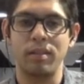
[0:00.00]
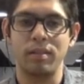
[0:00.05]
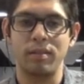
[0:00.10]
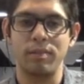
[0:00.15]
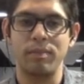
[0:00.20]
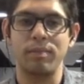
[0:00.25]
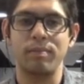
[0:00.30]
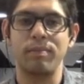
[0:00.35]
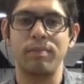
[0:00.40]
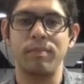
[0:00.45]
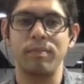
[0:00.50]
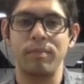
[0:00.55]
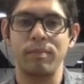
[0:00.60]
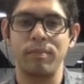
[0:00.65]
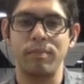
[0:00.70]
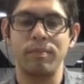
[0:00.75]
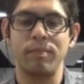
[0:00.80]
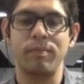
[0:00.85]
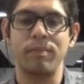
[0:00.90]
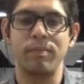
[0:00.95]

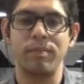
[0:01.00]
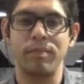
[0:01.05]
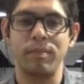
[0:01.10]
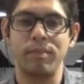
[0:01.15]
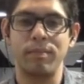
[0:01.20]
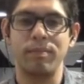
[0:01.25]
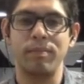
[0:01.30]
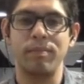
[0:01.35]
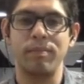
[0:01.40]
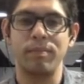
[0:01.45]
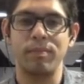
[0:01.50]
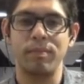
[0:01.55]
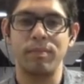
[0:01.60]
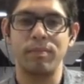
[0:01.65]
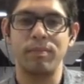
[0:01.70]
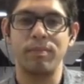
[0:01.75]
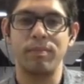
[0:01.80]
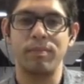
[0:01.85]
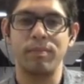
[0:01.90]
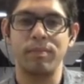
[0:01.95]

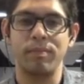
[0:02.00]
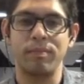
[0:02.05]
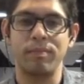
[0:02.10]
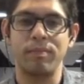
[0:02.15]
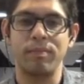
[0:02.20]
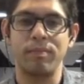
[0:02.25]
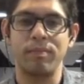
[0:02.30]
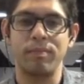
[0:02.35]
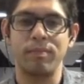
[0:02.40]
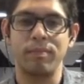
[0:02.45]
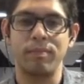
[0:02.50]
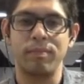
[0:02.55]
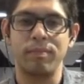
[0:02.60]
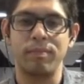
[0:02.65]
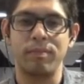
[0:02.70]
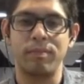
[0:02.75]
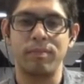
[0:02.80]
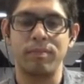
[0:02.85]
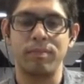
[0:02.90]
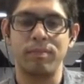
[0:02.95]

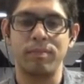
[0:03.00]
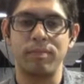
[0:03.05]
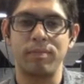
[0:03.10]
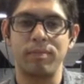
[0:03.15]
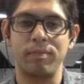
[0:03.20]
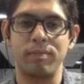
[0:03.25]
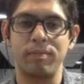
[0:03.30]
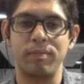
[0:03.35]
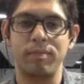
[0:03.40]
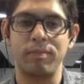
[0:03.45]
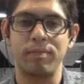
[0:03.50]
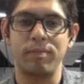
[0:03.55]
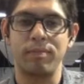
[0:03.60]
(silent)